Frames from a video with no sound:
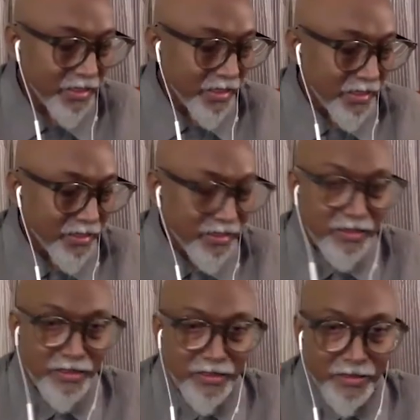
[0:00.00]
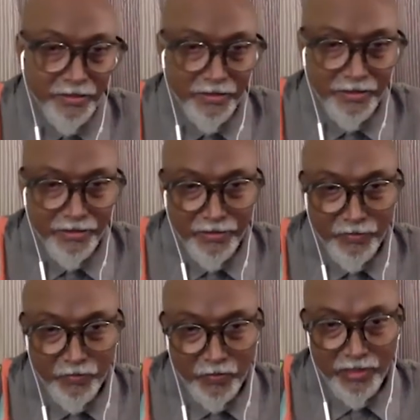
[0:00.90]
in India
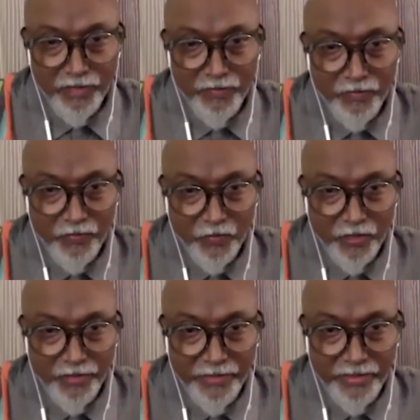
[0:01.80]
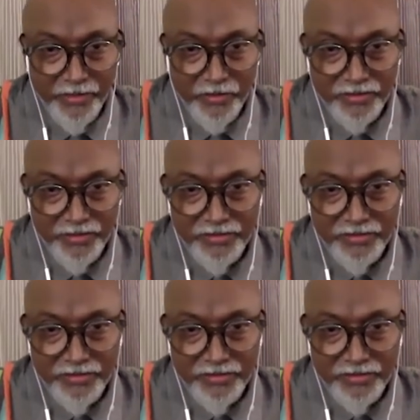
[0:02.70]
in one one way it was